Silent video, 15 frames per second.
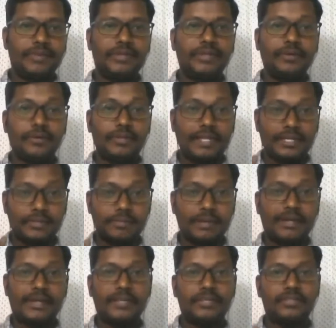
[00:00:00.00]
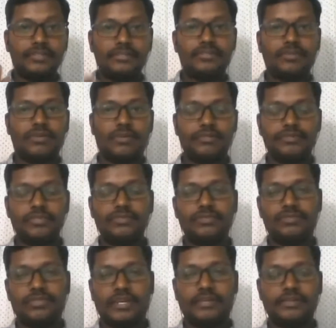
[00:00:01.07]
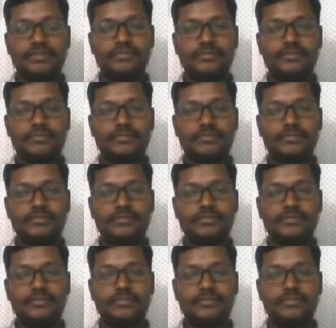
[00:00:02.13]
fit into the expectations of the society.